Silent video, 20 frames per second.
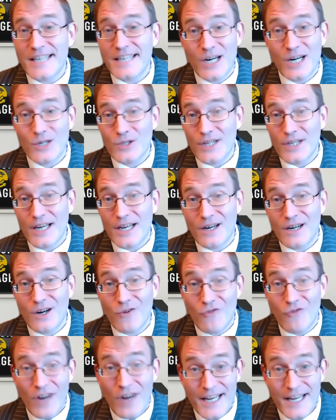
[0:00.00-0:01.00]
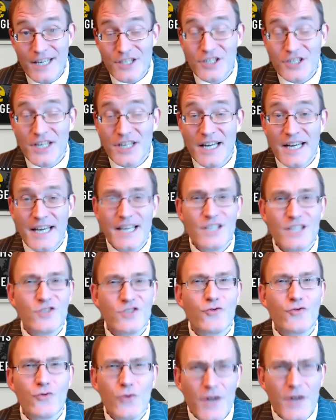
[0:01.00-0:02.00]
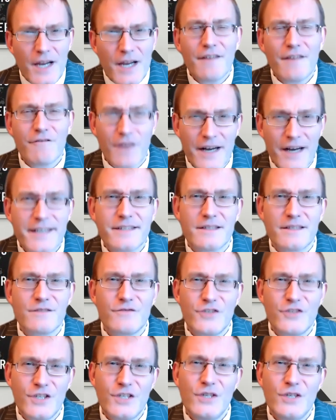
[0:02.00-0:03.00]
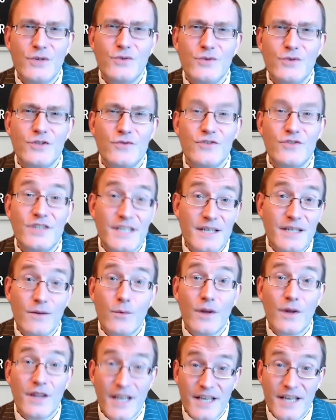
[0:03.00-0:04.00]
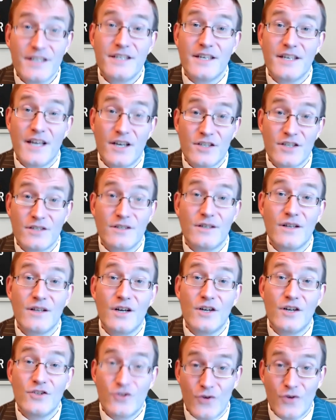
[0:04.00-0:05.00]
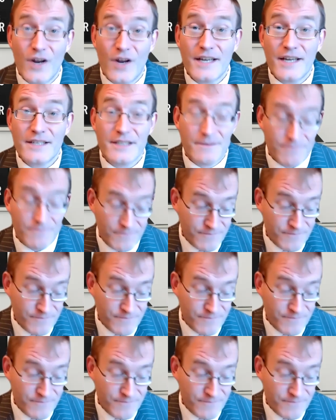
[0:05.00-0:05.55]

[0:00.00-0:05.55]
and how they are arranged is really vital for you to deal with international trade.